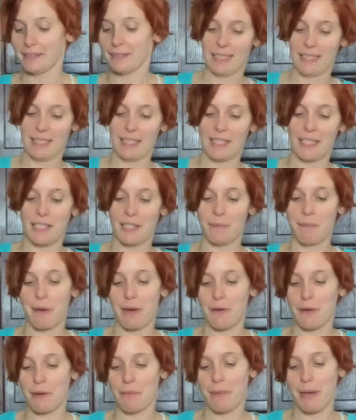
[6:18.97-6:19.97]
this is
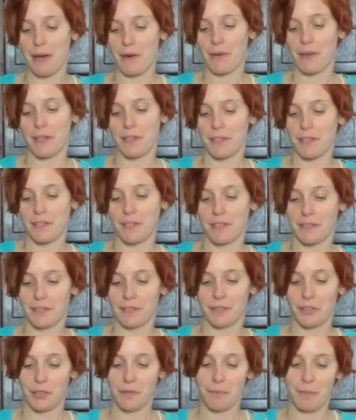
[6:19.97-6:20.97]
Mary Berry's
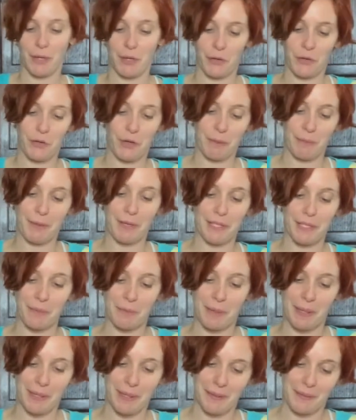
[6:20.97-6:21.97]
buttercream
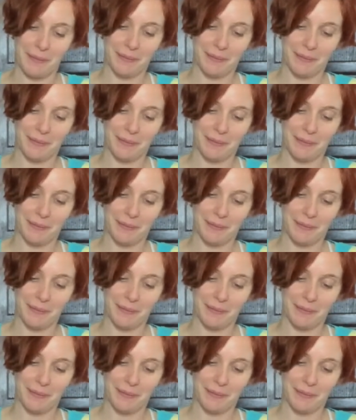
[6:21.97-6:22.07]
recipe.